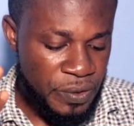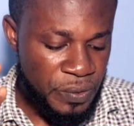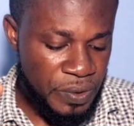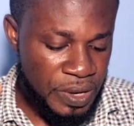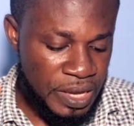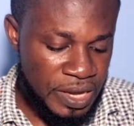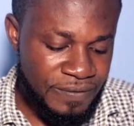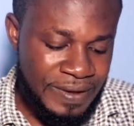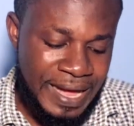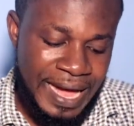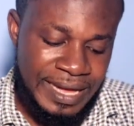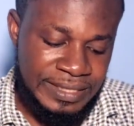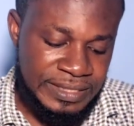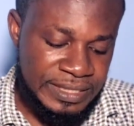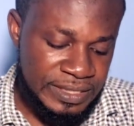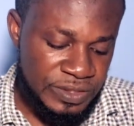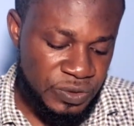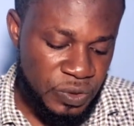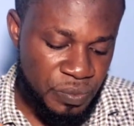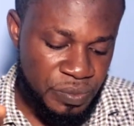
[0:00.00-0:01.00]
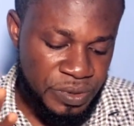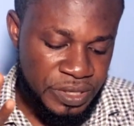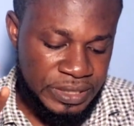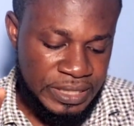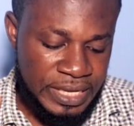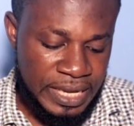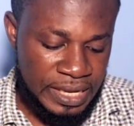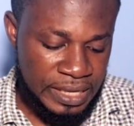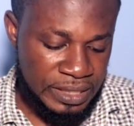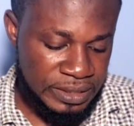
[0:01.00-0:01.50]
We have Access
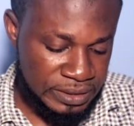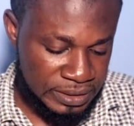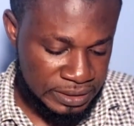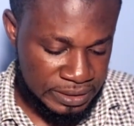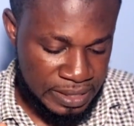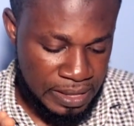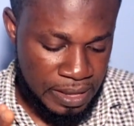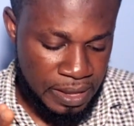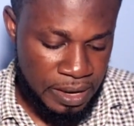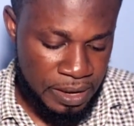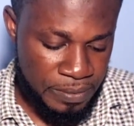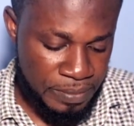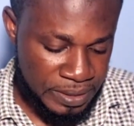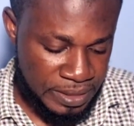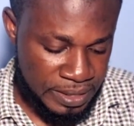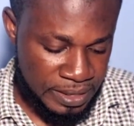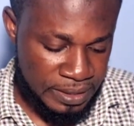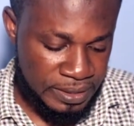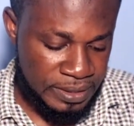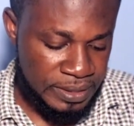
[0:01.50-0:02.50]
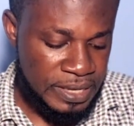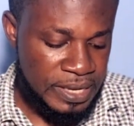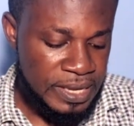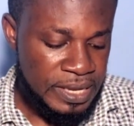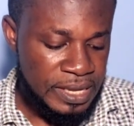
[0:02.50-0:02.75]
Community Health Limited.